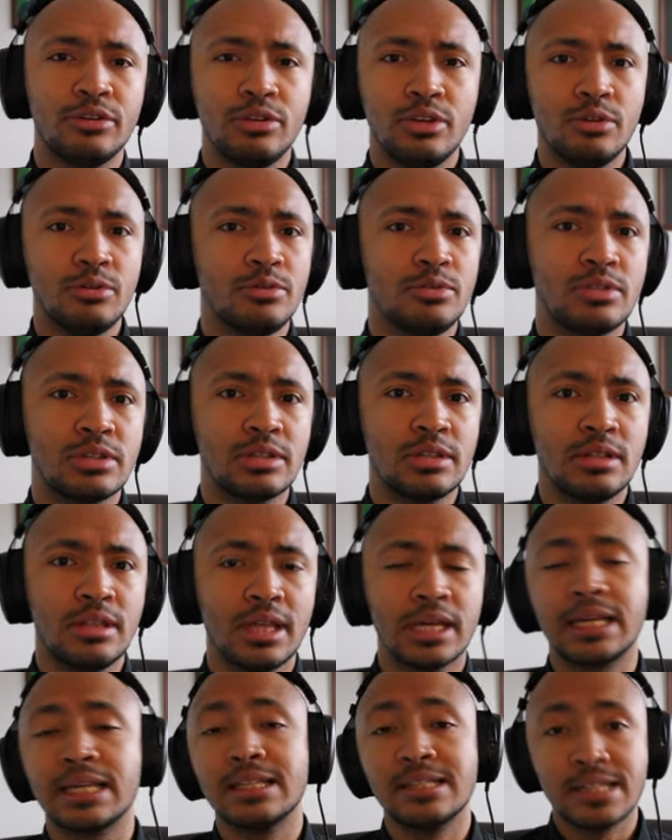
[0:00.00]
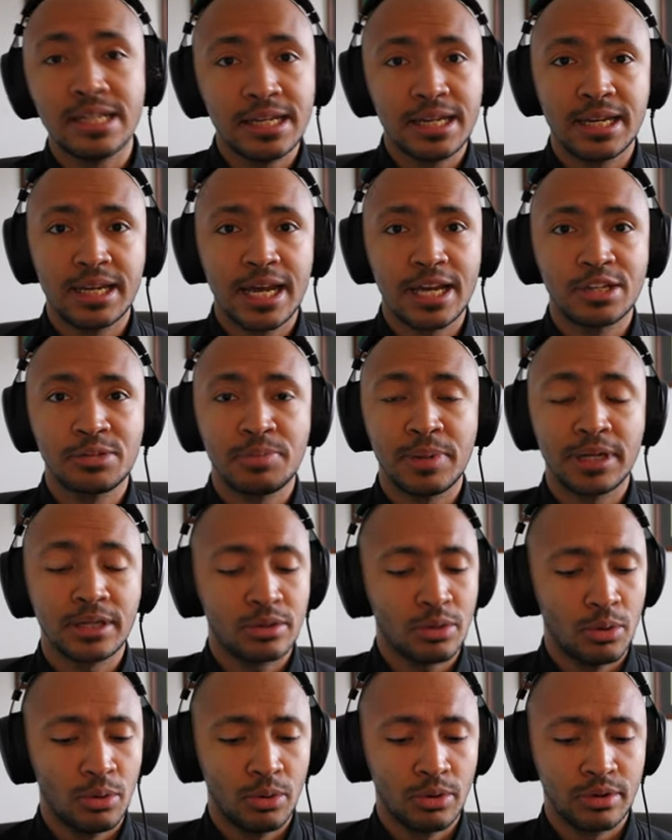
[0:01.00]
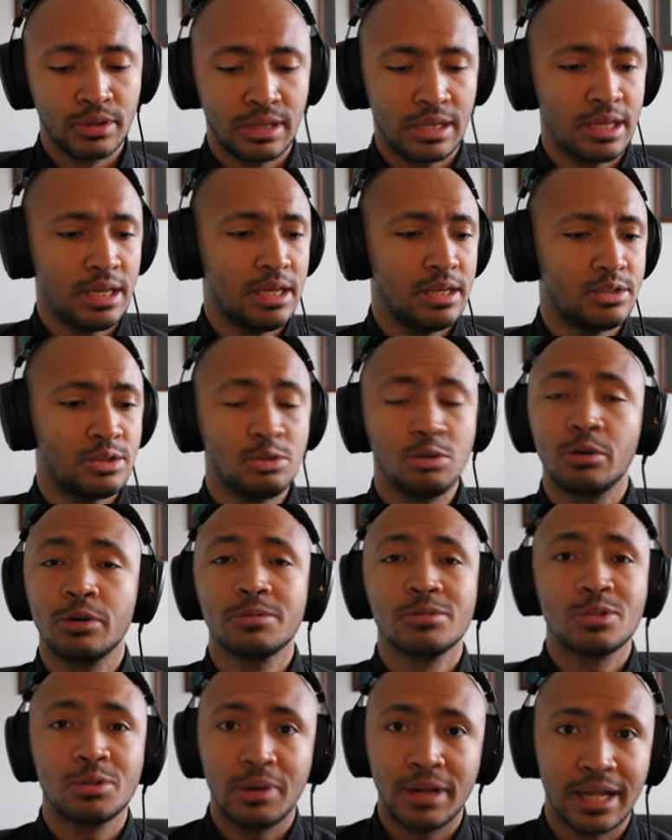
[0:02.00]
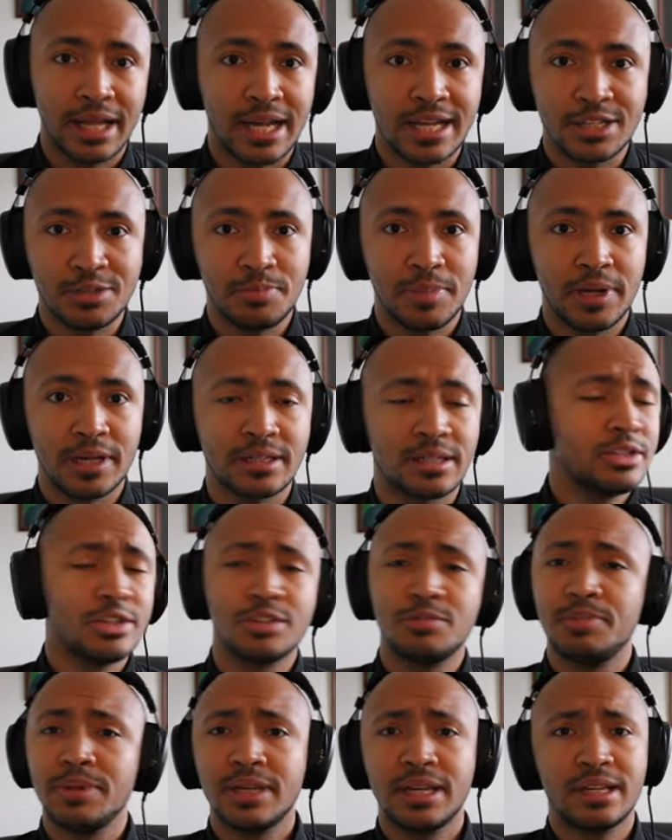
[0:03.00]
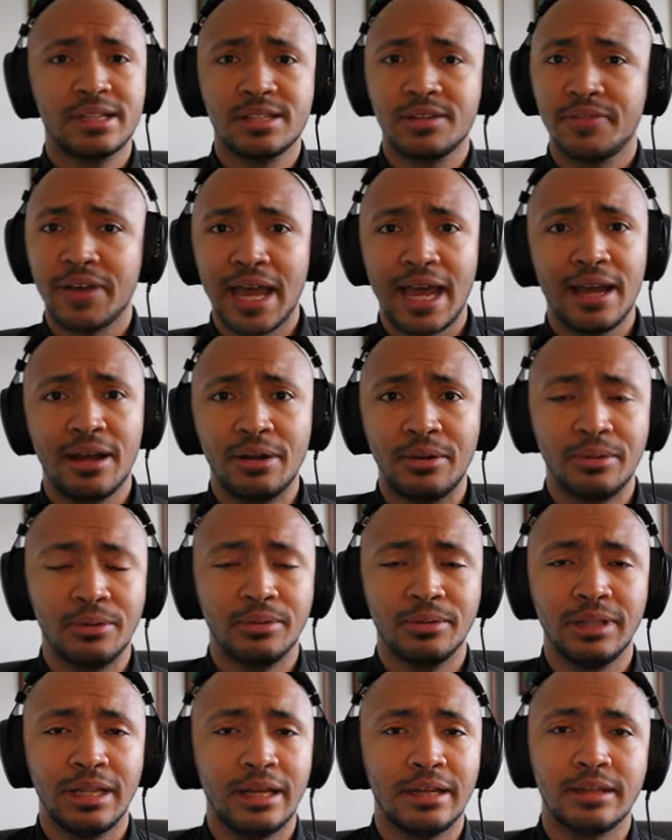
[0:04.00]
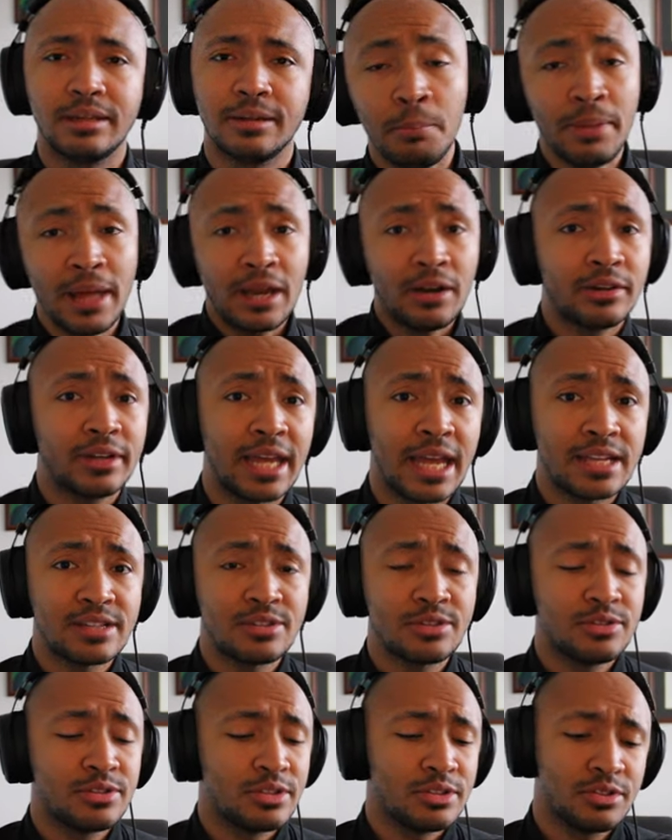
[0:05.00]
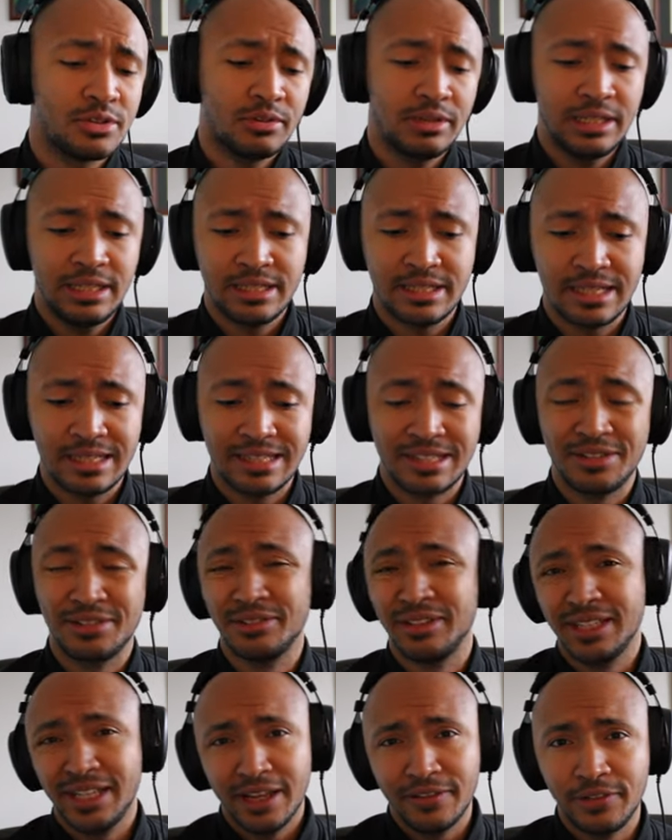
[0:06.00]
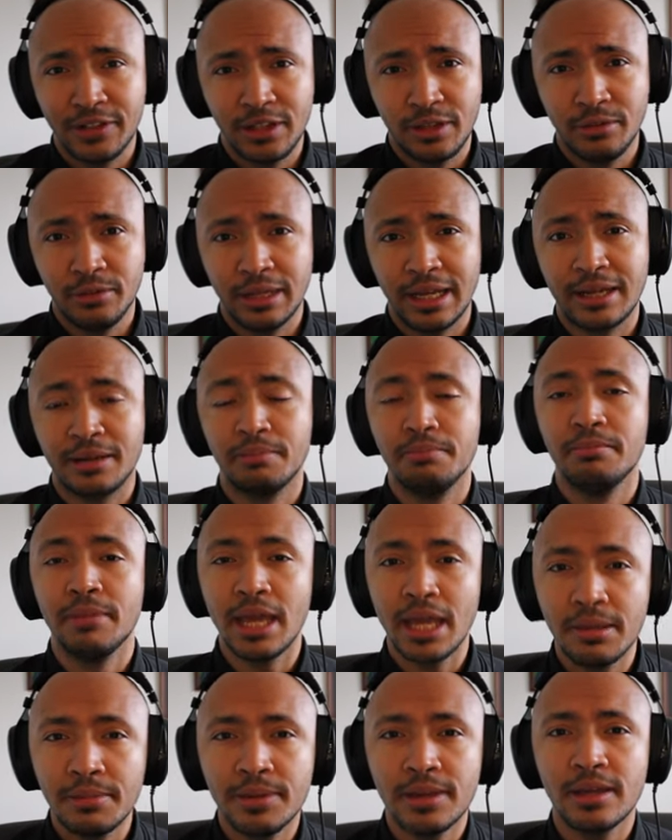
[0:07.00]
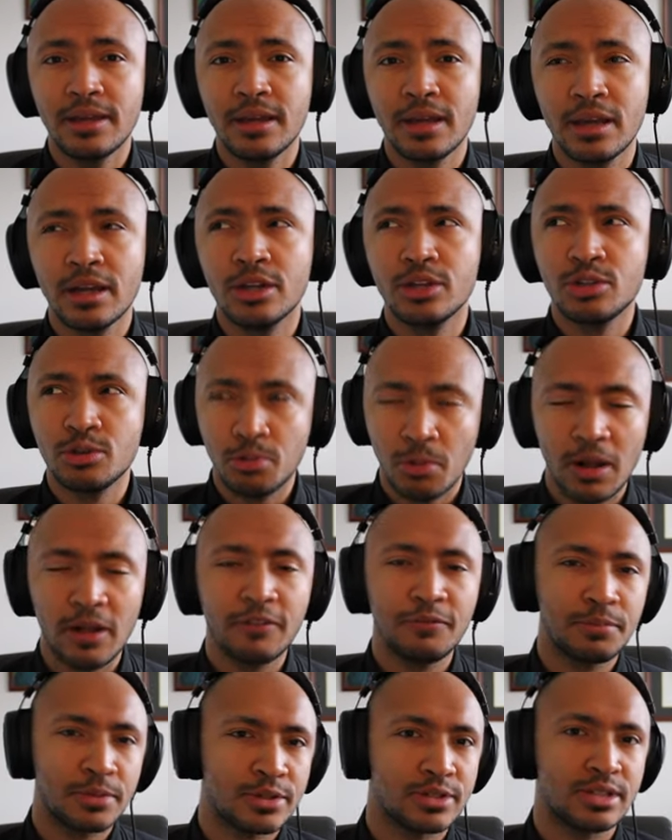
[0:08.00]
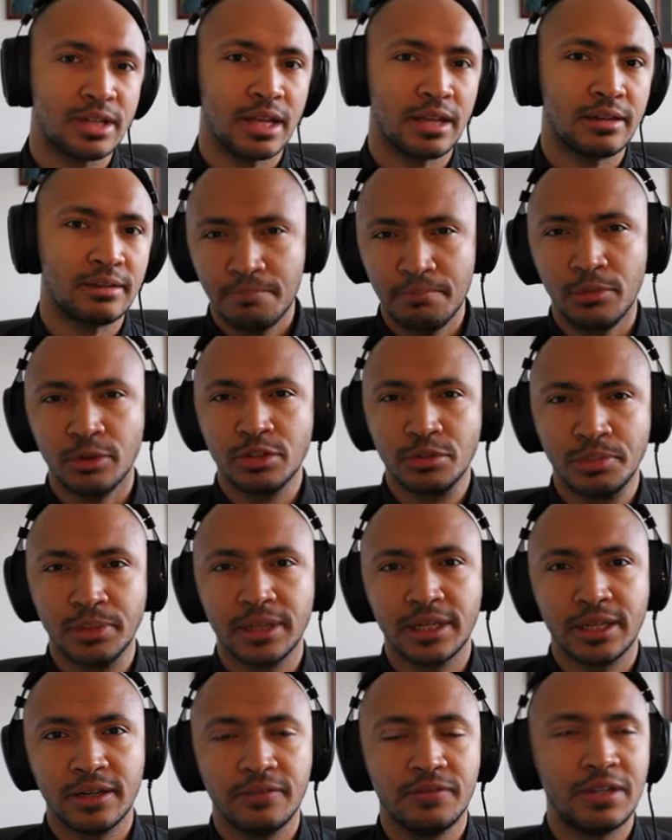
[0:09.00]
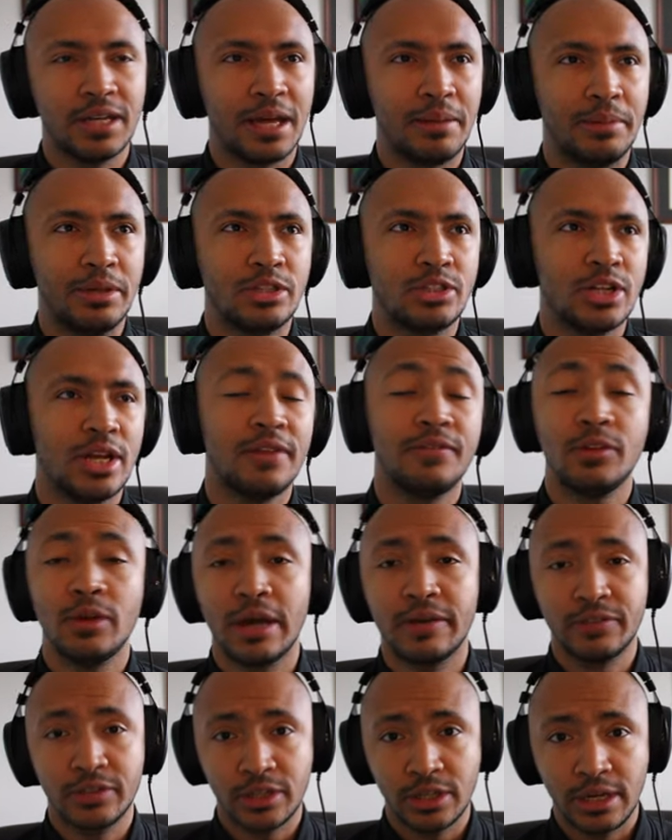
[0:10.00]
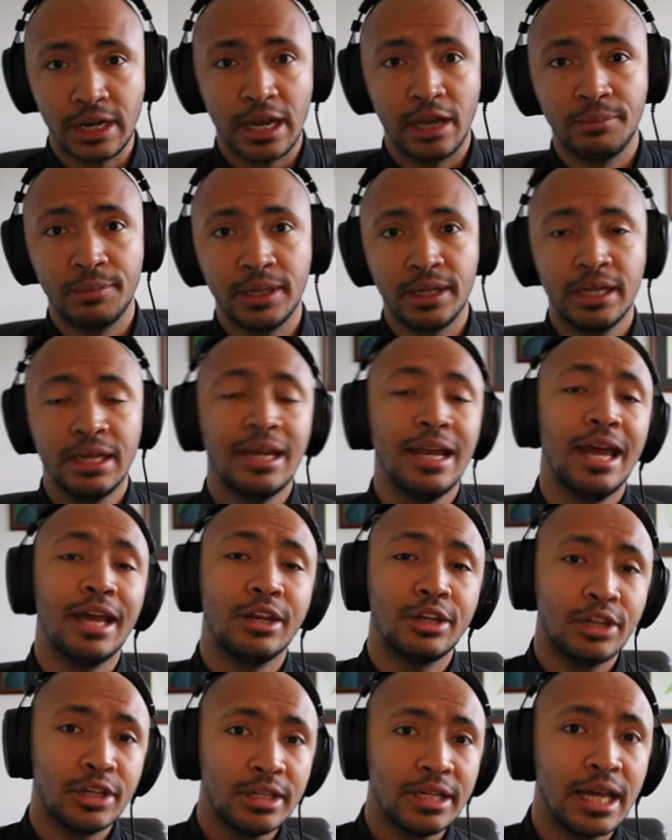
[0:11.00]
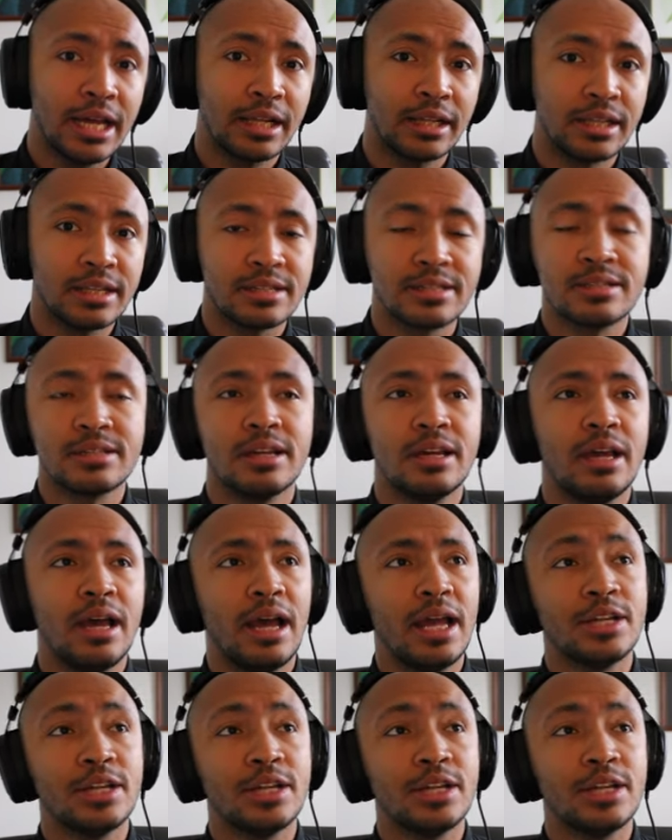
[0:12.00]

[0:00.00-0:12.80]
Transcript: use the conceited aspect or the Stormsewile aspect just because of how like Battlecasters is only sincerely giving you like maybe twelve percent multiplicative damage if you have a good helmet and a good necklace.